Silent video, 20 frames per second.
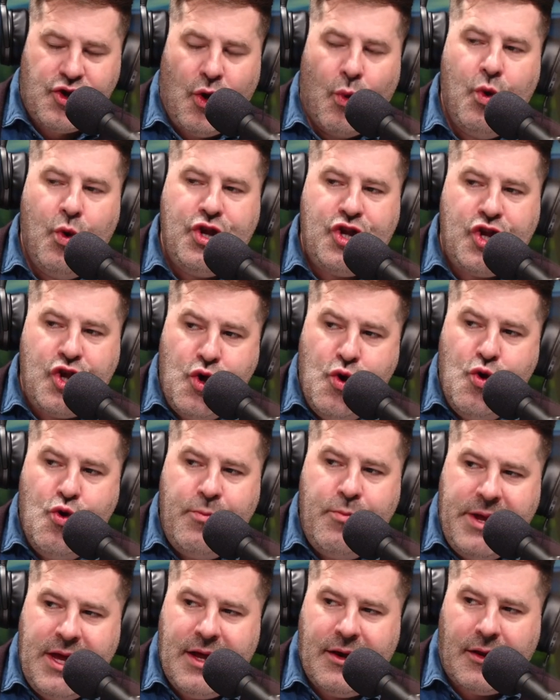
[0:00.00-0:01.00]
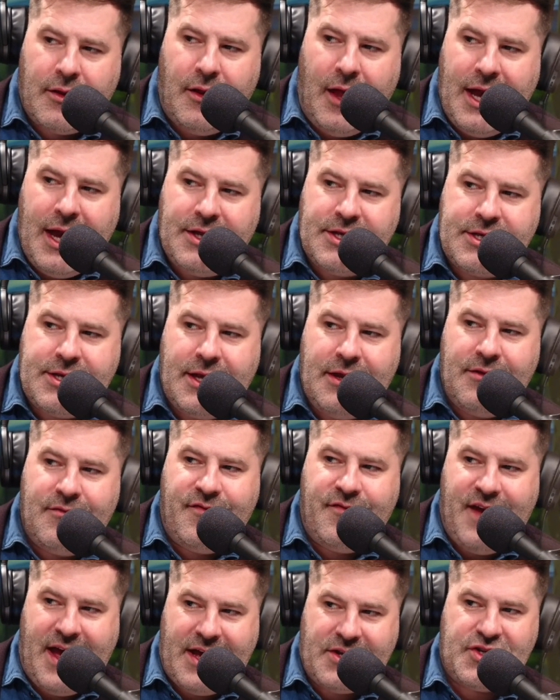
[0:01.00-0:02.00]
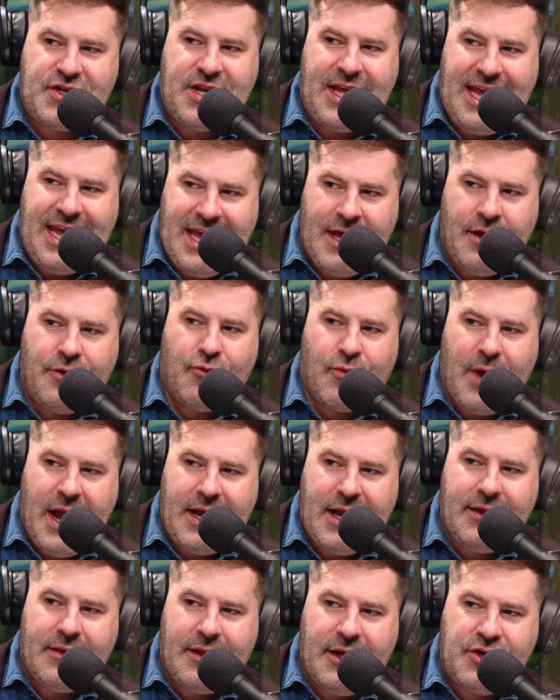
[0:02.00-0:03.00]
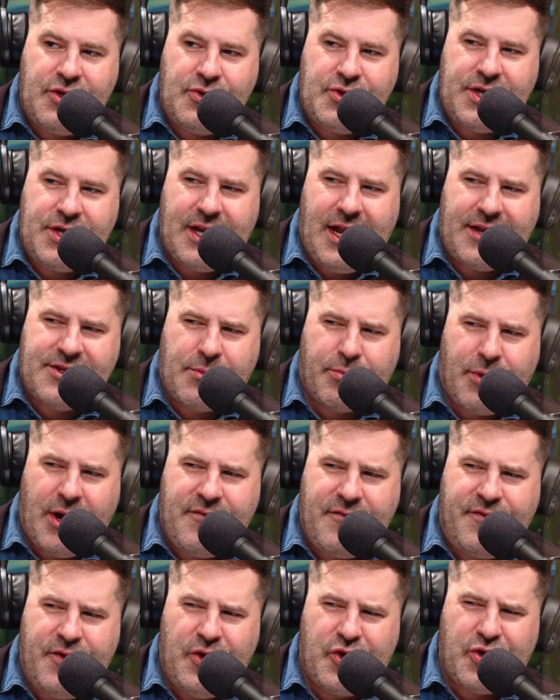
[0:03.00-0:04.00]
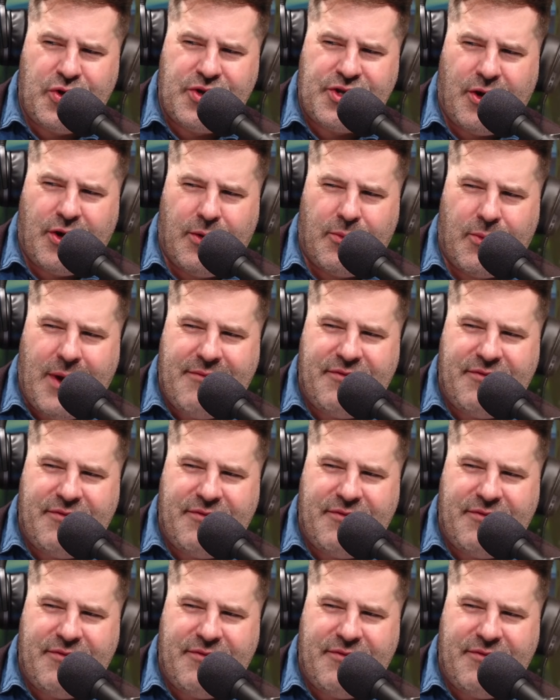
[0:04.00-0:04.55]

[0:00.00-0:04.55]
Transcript: So would you be inclined to invest in Reddit? Like, do you see it has a bright future? Is there a